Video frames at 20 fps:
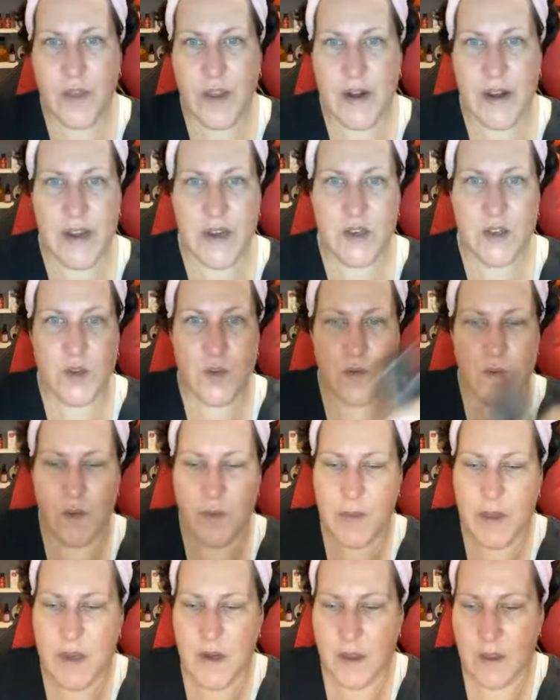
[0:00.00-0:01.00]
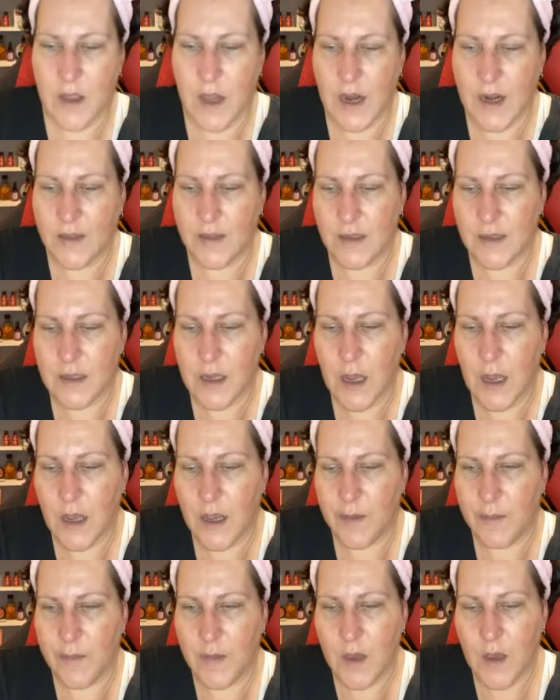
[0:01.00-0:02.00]
that I do them in a lot of the
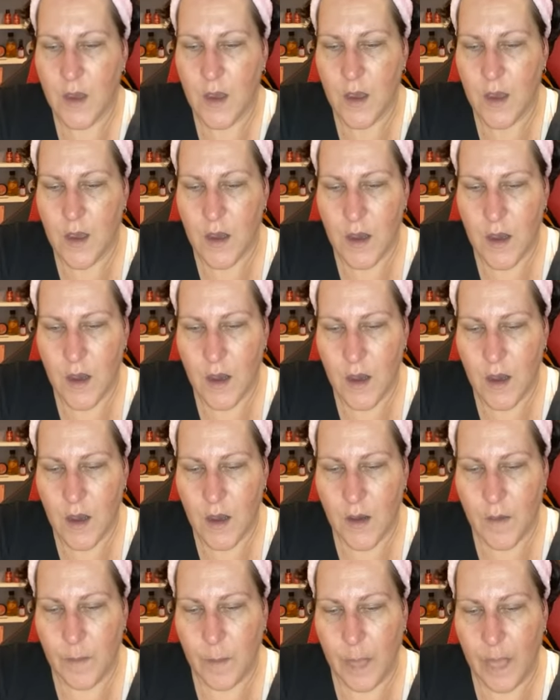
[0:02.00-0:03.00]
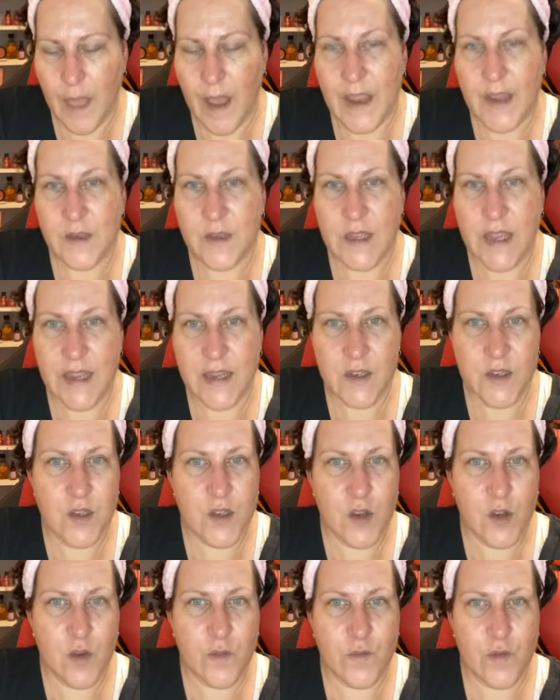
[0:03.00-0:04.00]
time. I tend to
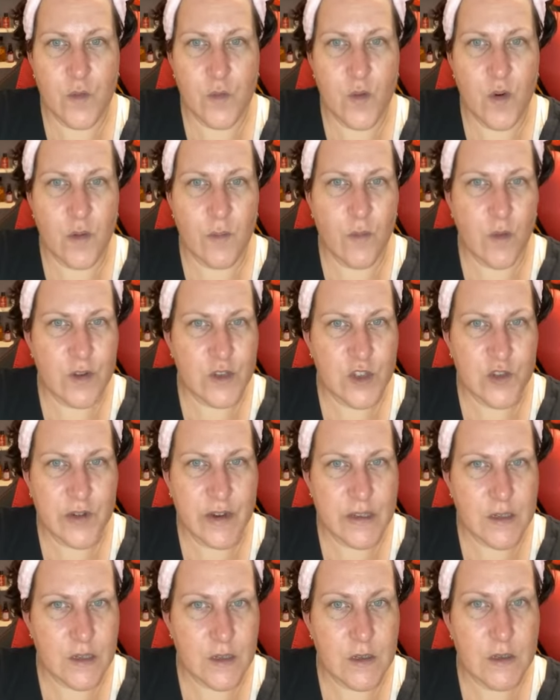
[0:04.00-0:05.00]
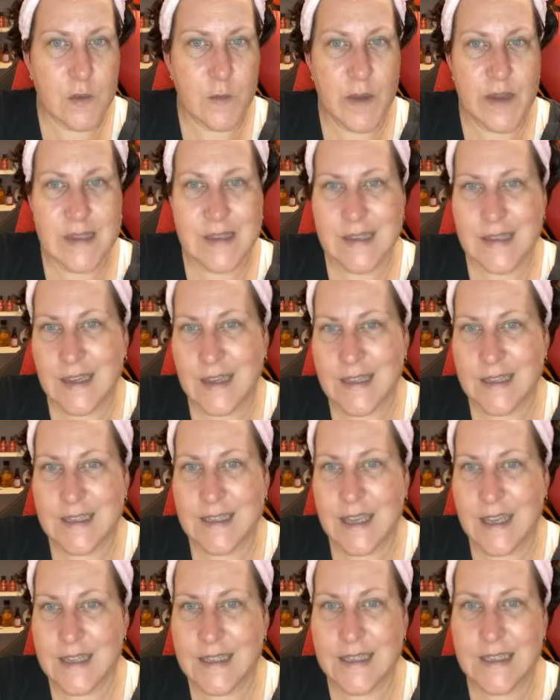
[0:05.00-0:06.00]
go for more moisturizing because my skin
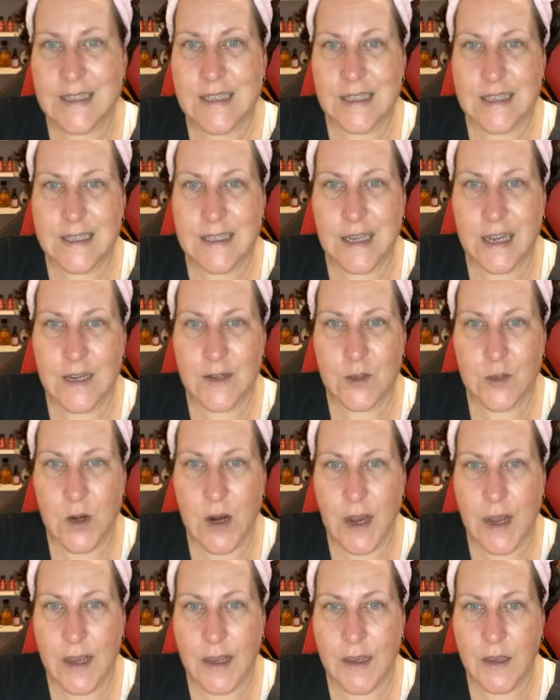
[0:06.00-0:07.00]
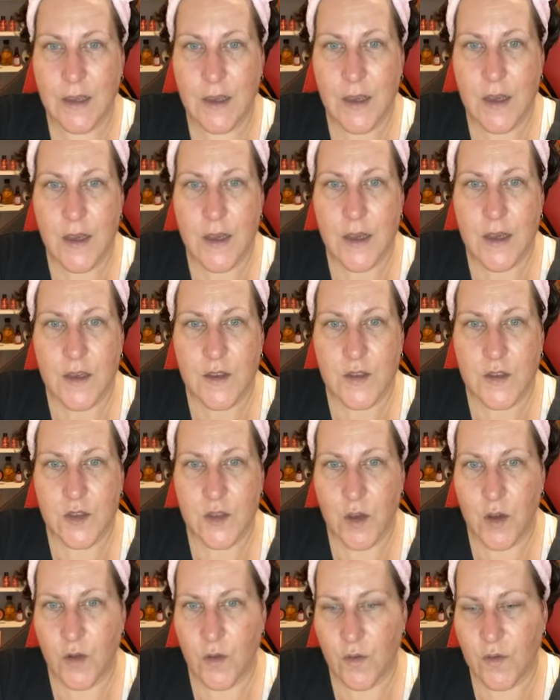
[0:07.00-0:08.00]
tends to stay dry.
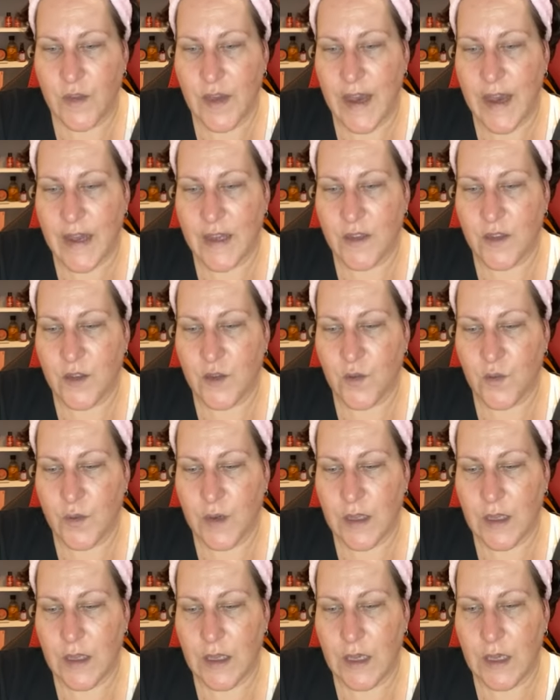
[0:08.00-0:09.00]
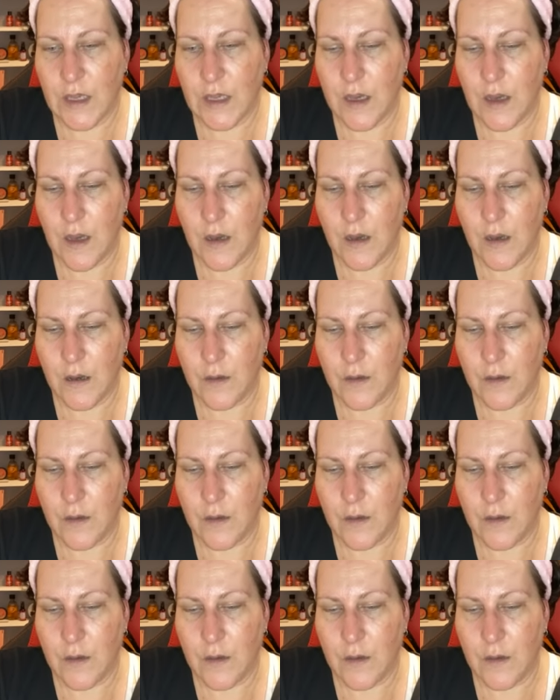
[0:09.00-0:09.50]
So that's really